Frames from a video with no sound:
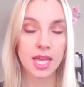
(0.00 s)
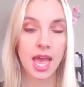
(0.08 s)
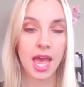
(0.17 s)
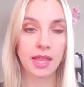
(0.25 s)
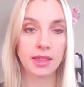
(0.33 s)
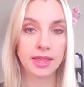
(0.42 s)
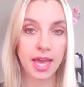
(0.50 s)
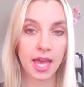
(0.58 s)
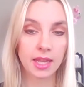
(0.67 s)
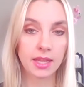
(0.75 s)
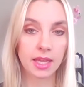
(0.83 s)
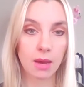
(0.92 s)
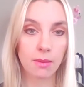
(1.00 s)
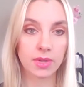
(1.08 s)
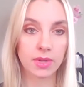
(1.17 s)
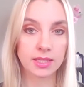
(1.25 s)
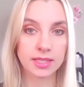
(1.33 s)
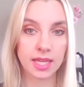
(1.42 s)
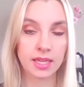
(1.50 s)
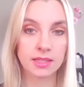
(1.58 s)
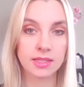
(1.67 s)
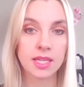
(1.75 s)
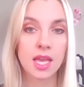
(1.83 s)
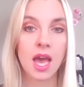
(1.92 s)
And then the company
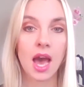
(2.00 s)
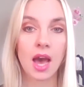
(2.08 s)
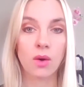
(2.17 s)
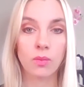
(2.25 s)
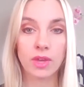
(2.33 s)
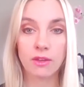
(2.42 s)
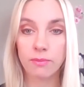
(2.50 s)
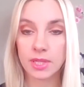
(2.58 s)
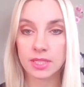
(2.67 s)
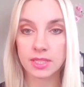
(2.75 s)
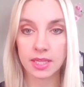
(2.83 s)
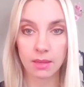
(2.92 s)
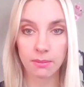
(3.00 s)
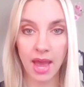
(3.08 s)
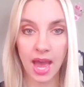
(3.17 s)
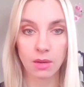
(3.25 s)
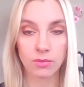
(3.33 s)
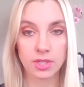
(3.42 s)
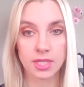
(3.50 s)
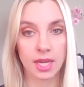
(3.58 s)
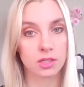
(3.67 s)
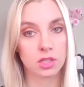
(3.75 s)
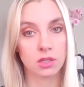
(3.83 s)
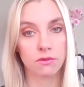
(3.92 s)
says, we've been seeking patent
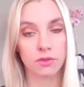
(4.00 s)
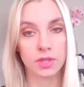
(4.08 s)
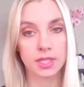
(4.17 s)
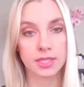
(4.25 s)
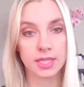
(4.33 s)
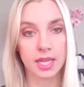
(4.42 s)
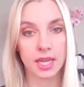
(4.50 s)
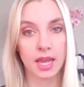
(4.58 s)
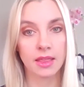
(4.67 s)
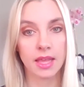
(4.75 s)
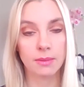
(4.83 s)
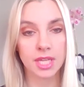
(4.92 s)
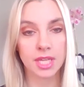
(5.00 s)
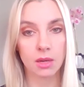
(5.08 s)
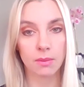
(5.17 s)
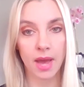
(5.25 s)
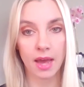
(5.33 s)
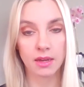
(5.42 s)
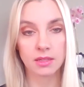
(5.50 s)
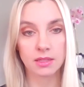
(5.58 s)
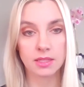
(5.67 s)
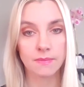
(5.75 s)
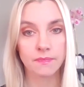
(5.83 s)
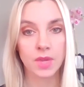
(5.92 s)
protection for this thing, and they obtain a patent.
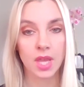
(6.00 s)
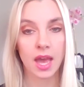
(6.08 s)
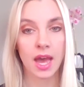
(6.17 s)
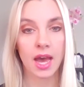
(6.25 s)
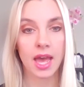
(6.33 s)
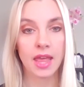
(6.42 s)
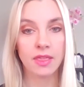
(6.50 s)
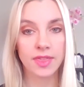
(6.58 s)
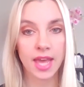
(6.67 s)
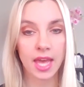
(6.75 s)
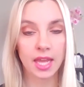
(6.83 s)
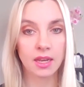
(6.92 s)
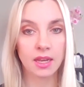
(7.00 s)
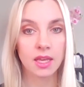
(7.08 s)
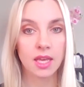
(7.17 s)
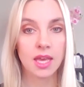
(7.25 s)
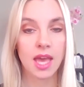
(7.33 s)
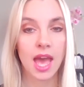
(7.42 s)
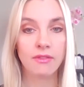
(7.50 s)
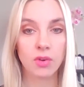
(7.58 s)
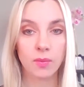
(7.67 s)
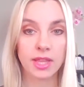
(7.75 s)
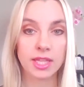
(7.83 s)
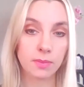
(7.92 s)
And then
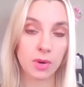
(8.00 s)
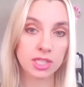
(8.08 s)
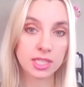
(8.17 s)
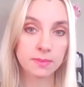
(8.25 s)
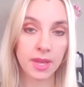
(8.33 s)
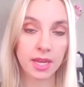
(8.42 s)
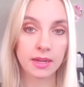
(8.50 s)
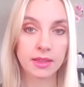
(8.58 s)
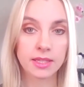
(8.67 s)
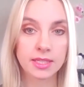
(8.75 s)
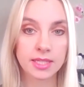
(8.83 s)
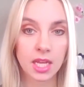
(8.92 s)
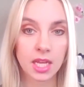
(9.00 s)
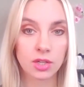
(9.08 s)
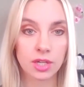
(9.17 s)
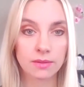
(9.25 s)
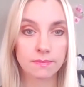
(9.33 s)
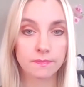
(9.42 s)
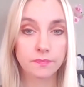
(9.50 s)
everyone that's participated in the standard